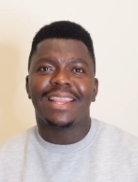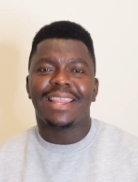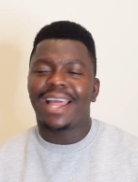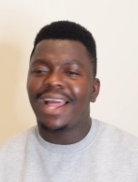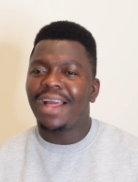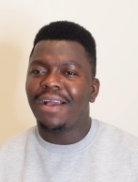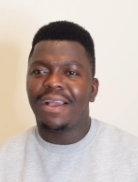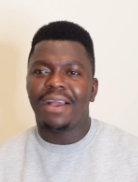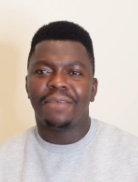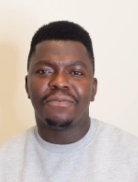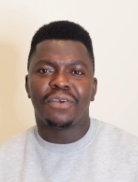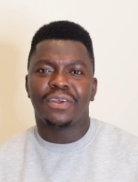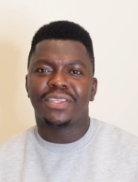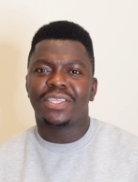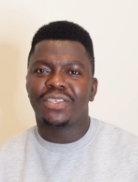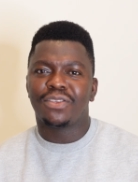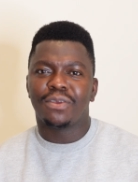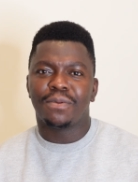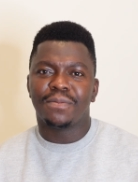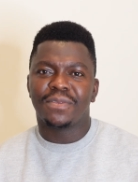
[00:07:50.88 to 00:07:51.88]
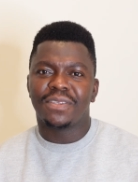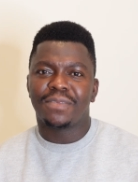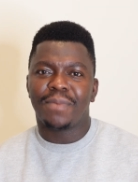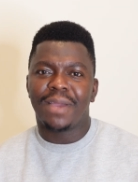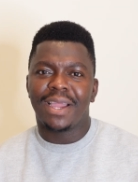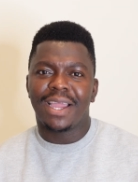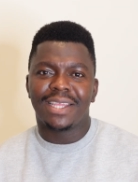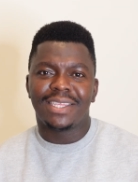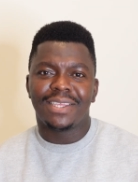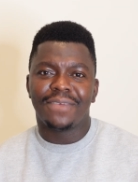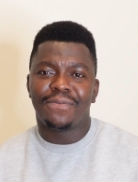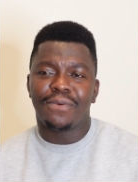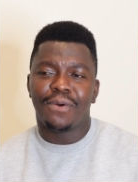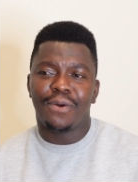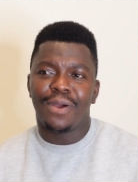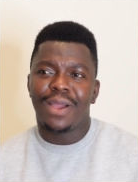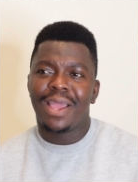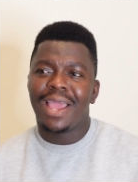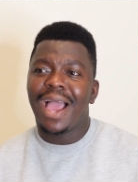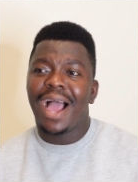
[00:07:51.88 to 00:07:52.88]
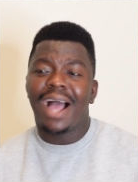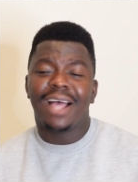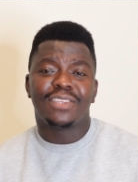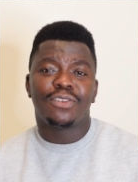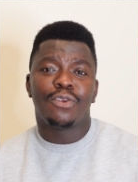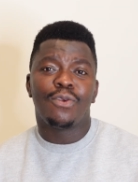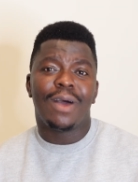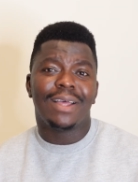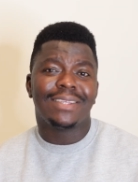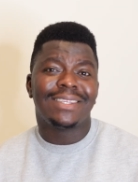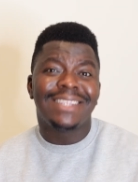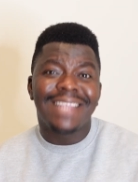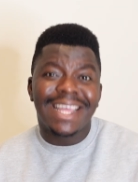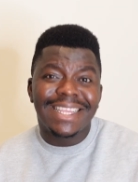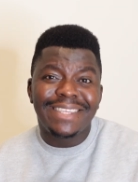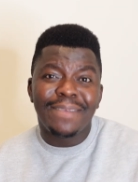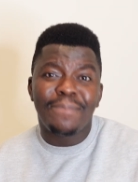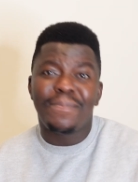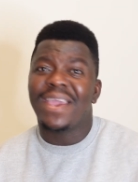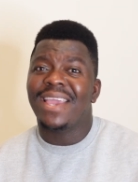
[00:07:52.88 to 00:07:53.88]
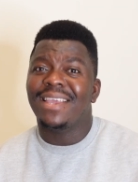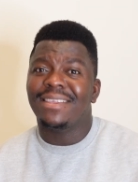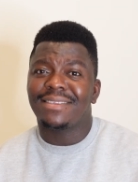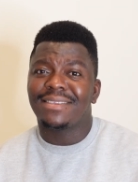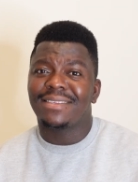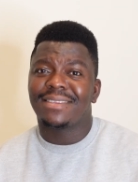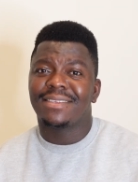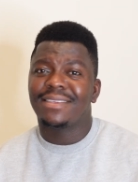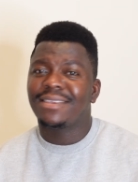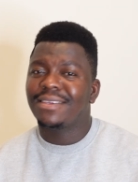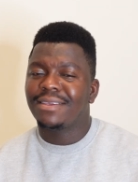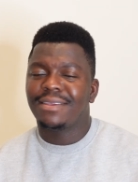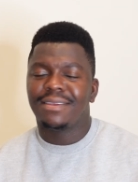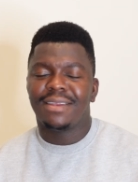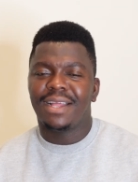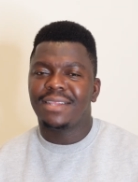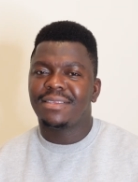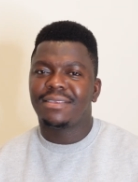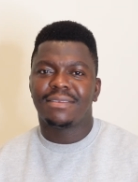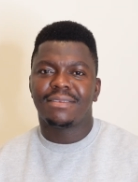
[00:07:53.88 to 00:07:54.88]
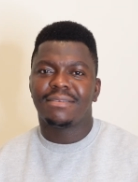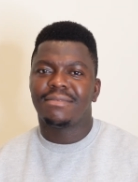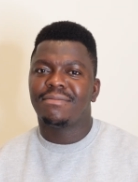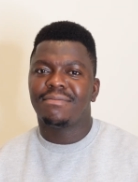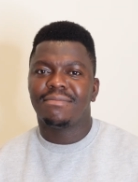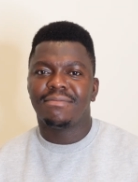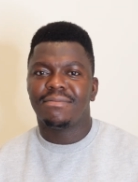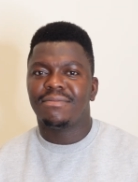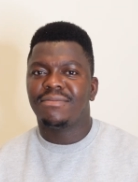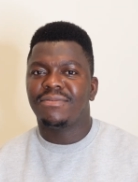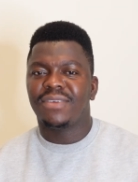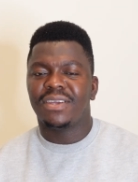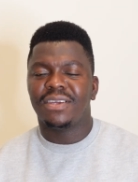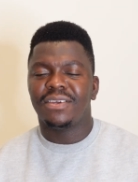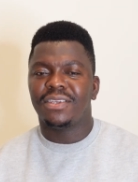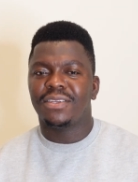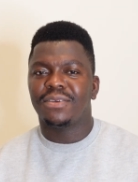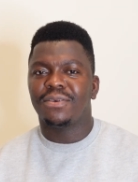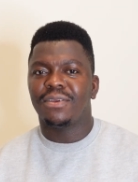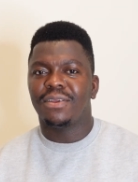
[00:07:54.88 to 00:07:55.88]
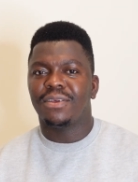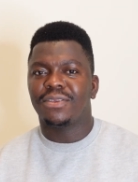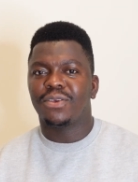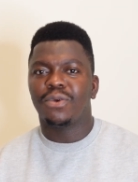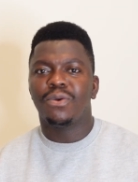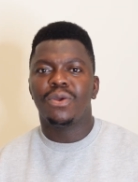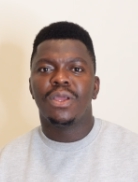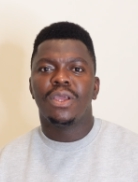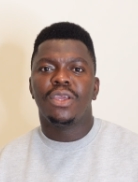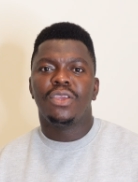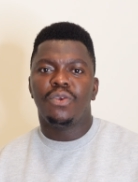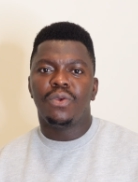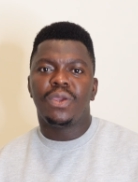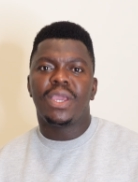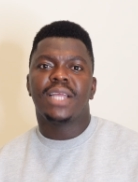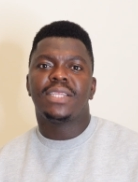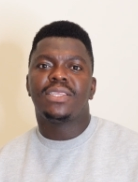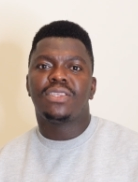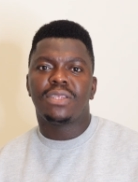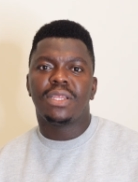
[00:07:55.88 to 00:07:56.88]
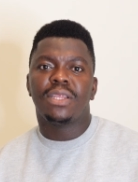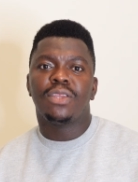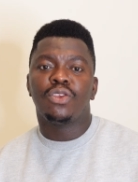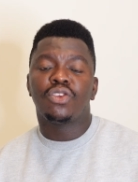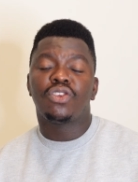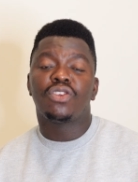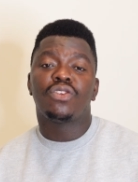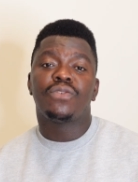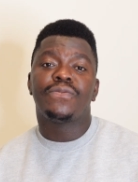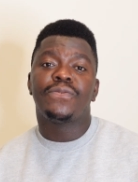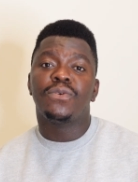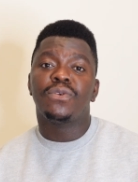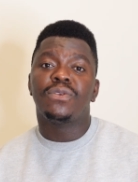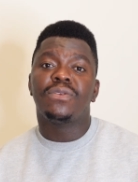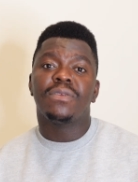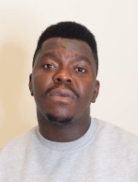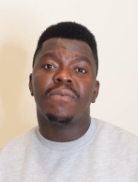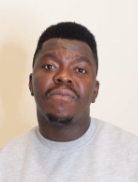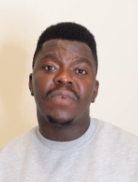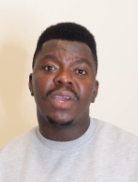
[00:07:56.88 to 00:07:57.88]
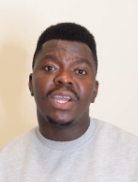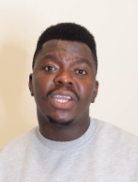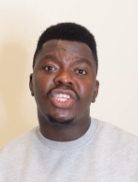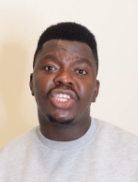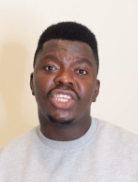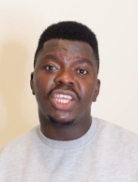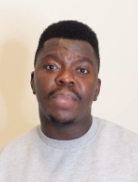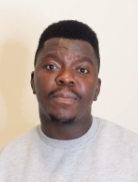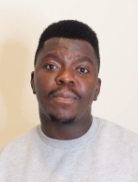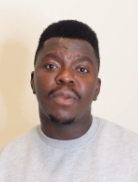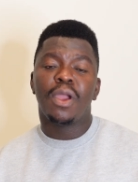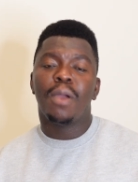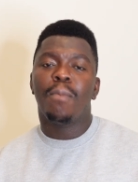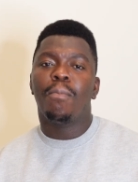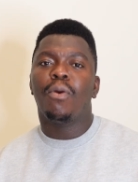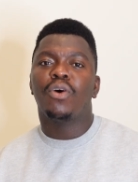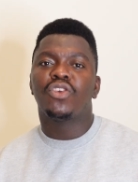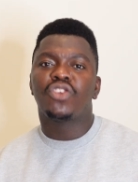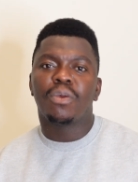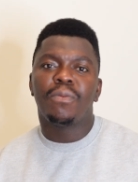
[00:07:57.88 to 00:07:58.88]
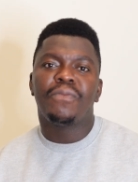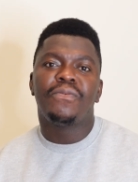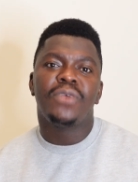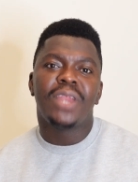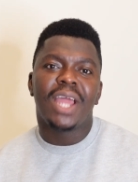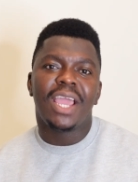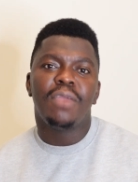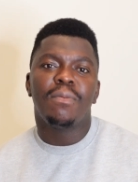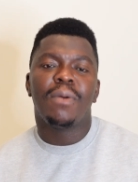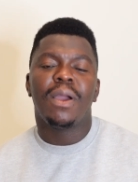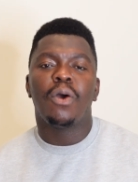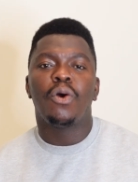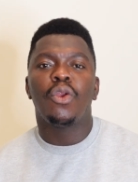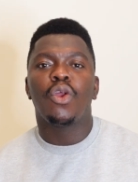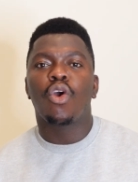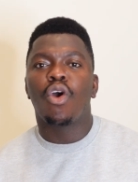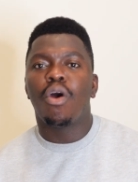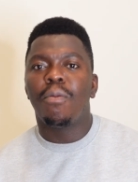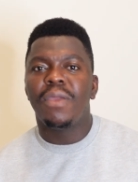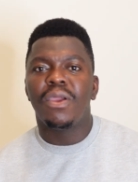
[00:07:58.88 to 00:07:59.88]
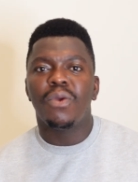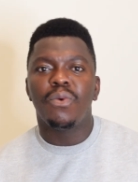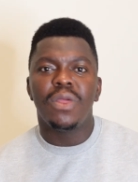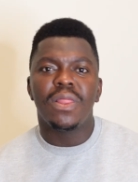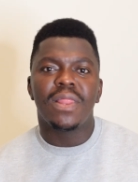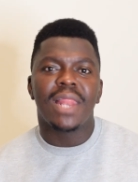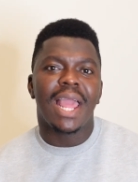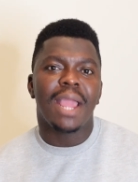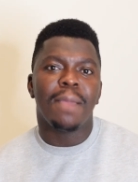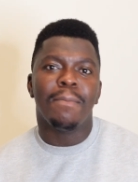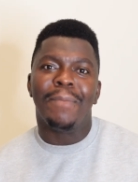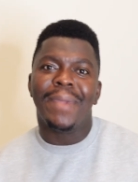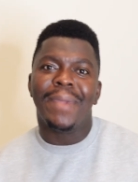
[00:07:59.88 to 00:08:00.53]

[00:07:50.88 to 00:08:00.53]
I've gotten some spaghetti for as low as 30 pence. That's very ridiculous. So you get those foods very cheap, but some food that you might want to come in with, like